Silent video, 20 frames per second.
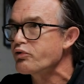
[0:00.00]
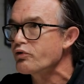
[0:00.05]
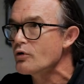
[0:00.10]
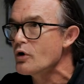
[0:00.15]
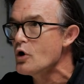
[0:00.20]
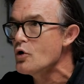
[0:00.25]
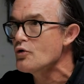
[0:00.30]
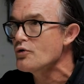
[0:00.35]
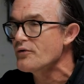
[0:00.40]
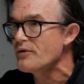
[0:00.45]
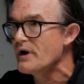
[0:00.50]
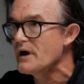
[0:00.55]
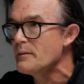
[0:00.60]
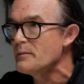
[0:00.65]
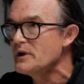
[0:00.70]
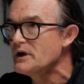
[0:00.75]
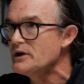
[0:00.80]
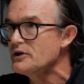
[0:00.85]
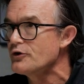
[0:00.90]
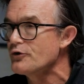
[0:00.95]

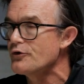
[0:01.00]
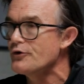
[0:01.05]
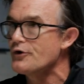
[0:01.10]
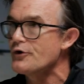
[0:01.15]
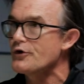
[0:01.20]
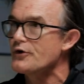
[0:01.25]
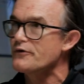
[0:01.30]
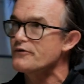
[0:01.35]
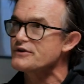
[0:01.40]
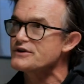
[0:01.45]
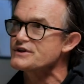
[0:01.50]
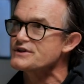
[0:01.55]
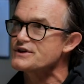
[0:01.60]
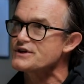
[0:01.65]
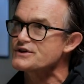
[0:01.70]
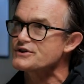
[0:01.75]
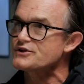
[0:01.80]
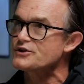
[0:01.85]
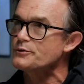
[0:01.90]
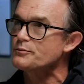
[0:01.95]
programming your nervous
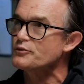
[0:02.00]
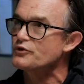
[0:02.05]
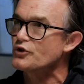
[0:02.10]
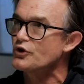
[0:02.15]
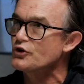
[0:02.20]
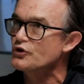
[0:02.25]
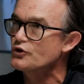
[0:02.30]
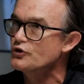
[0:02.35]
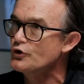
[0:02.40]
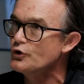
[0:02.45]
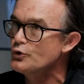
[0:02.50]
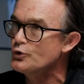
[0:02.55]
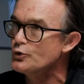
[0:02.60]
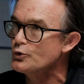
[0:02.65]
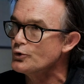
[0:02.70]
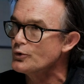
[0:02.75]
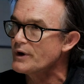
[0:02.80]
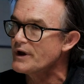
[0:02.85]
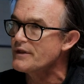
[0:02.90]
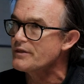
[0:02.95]
system to
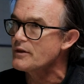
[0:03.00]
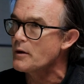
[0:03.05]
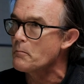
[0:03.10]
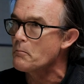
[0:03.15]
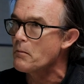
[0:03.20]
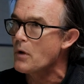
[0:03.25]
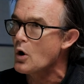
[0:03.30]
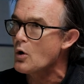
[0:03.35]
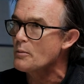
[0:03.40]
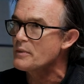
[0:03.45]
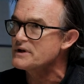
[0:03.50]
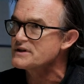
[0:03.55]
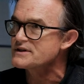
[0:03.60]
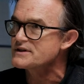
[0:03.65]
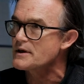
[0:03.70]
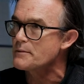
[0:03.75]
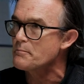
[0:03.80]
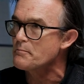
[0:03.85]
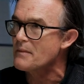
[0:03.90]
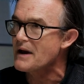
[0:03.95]
do in the moments
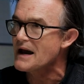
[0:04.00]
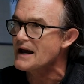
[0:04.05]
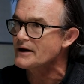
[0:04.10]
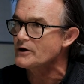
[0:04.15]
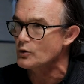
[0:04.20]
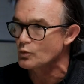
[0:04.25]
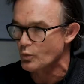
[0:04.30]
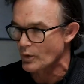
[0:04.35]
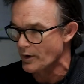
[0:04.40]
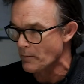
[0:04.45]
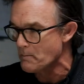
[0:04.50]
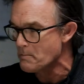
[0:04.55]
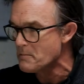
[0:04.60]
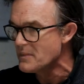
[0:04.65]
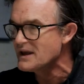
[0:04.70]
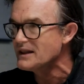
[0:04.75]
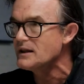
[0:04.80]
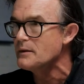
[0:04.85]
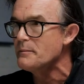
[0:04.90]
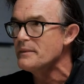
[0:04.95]
that matter, where
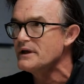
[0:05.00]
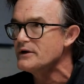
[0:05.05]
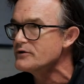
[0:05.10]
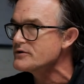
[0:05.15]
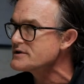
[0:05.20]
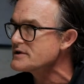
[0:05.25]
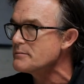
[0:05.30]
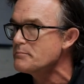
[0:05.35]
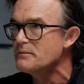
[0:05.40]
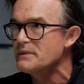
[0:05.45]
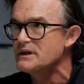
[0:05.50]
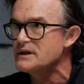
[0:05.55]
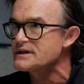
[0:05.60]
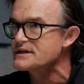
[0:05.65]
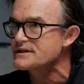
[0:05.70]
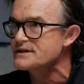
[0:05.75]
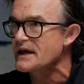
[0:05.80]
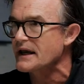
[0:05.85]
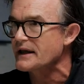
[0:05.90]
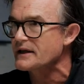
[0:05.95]
millimeters and
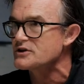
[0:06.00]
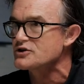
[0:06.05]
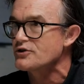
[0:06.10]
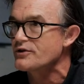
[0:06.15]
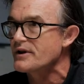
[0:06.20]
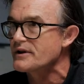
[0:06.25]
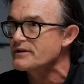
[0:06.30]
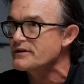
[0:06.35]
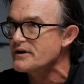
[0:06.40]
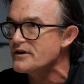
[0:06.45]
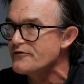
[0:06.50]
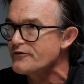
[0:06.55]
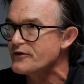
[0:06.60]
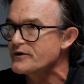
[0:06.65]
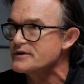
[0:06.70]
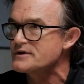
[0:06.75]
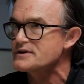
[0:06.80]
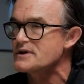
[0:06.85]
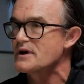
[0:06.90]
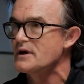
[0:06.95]
milliseconds are the
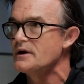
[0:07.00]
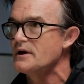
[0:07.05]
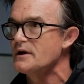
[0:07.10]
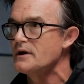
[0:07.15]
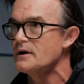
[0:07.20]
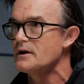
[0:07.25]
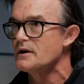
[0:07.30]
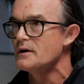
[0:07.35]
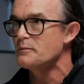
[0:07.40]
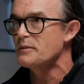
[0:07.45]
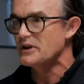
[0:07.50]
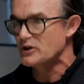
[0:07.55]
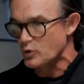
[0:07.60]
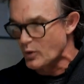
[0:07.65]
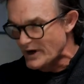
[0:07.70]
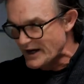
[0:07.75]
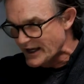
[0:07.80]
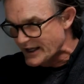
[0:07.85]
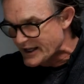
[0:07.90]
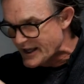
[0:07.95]
difference
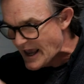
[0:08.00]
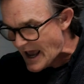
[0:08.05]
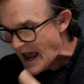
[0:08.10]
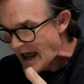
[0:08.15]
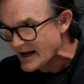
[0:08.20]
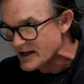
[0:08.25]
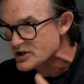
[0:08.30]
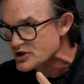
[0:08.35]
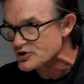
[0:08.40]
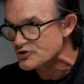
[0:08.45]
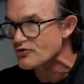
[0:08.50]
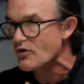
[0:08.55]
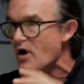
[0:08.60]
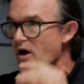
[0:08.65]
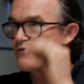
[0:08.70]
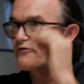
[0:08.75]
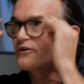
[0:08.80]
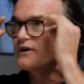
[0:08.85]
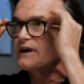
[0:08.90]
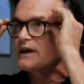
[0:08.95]
between a
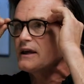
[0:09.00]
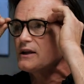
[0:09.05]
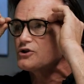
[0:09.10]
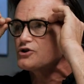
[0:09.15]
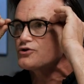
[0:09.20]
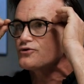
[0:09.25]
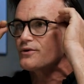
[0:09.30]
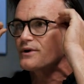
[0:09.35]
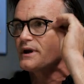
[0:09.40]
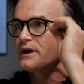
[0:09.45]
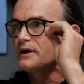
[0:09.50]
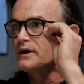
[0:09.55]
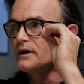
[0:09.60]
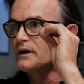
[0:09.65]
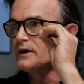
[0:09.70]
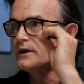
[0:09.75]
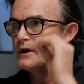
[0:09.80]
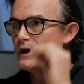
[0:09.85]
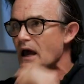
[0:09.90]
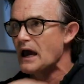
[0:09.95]
catastrophic injury
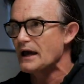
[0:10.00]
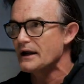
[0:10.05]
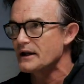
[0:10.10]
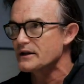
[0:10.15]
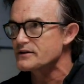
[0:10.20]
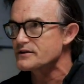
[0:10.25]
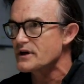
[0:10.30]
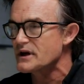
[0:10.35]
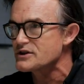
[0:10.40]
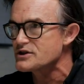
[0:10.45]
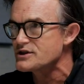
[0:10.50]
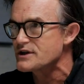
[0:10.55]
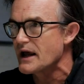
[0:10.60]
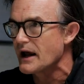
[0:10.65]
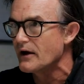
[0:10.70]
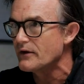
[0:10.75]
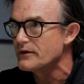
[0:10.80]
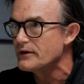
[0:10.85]
and a touchdown.